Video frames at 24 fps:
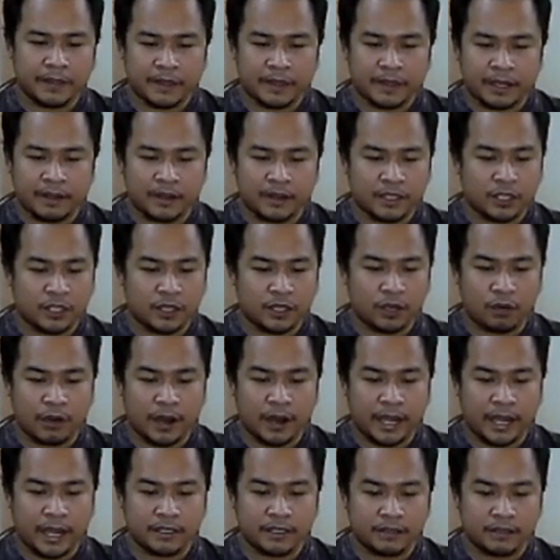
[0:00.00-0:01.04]
there is no
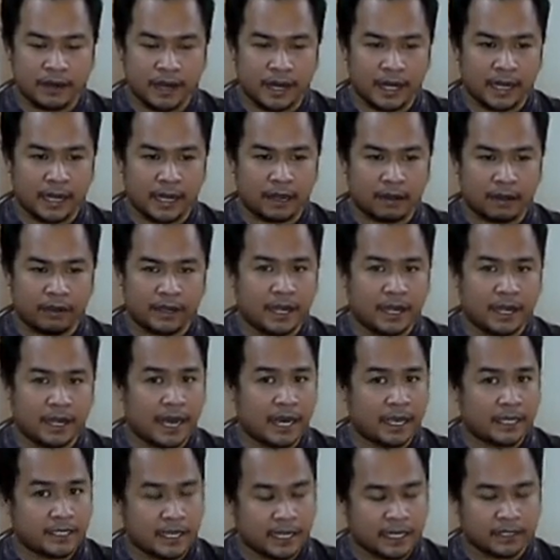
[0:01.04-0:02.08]
ice right now, and the
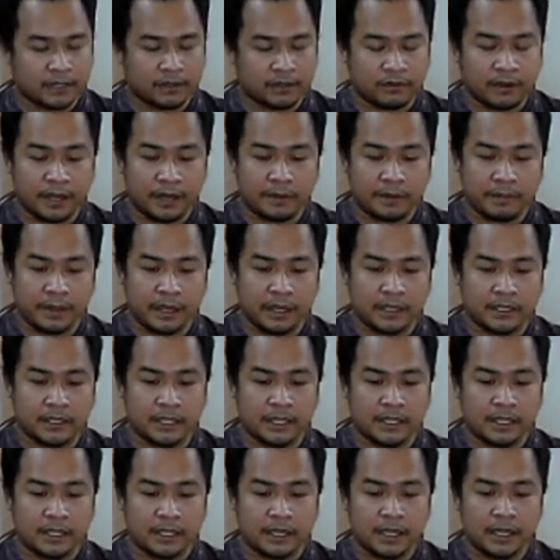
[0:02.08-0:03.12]
ice has already
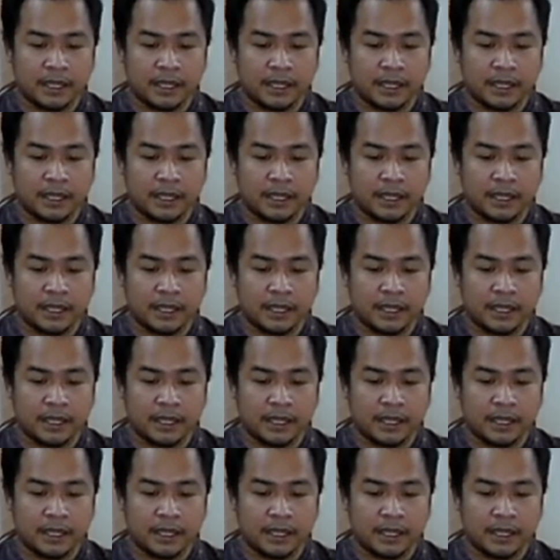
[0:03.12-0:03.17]
melted,